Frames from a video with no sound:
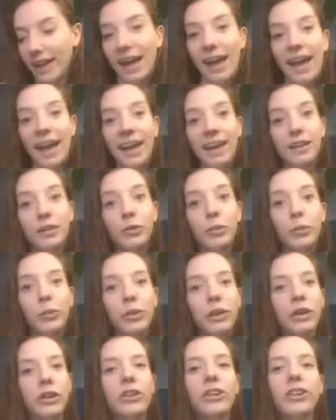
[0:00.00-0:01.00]
and
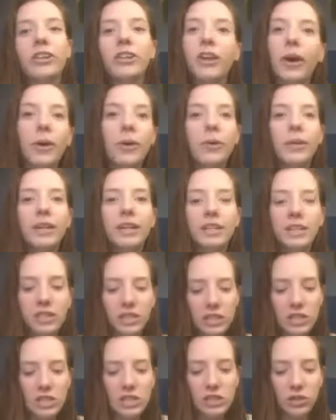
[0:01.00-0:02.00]
we are going
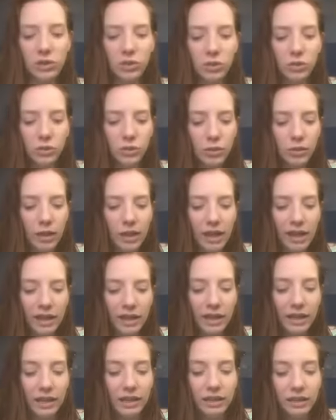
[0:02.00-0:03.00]
to do
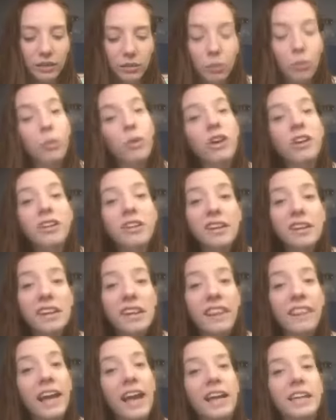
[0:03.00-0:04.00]
words
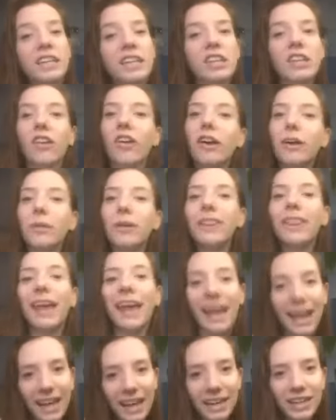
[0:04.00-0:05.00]
that start with
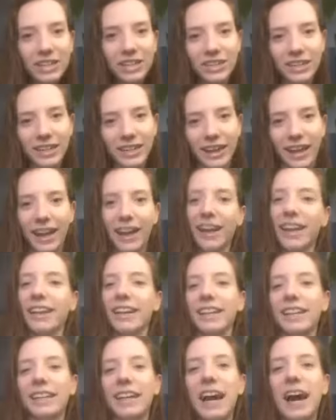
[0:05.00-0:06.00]
H
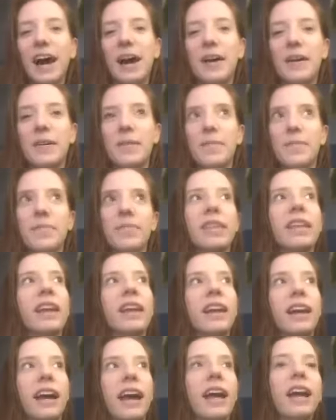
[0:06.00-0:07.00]
today. And
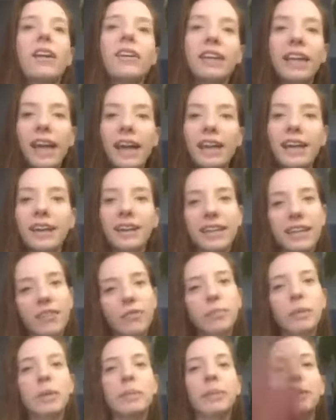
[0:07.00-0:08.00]
again, I'll
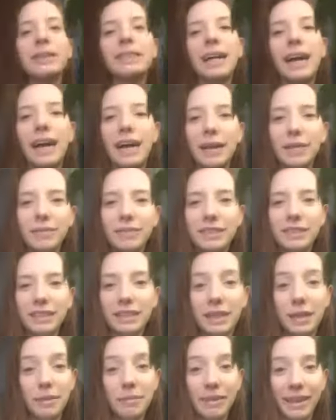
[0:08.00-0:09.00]
give people time to
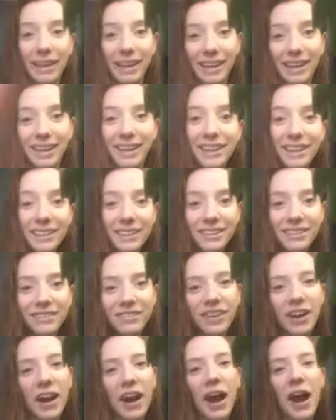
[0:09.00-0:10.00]
come in,
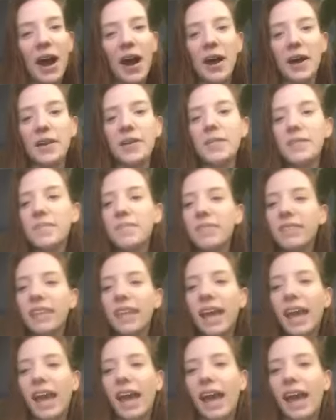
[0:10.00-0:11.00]

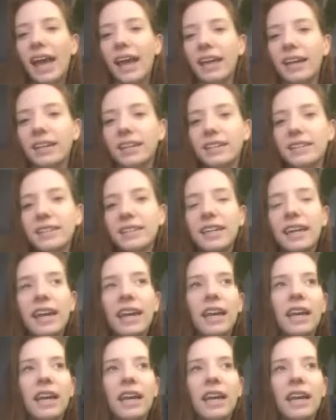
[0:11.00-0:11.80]
and